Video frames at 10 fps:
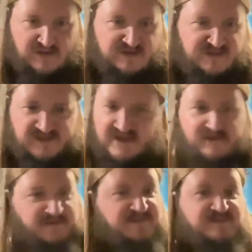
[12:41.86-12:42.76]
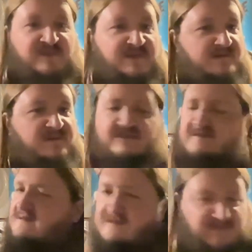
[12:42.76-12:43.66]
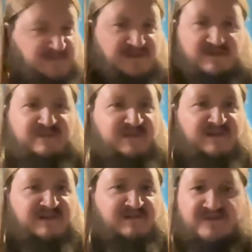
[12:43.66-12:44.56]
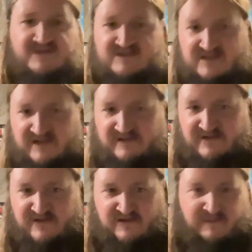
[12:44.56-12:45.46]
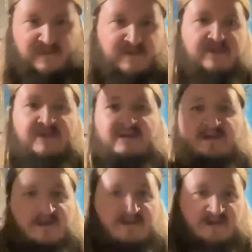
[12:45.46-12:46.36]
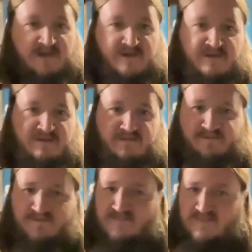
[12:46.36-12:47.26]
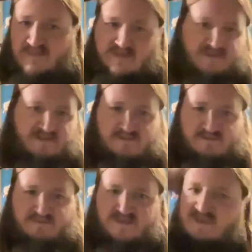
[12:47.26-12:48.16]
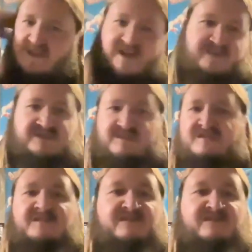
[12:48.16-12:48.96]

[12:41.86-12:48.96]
Slayer as well. Like get you get a little bit of Slayer in here, and Possessed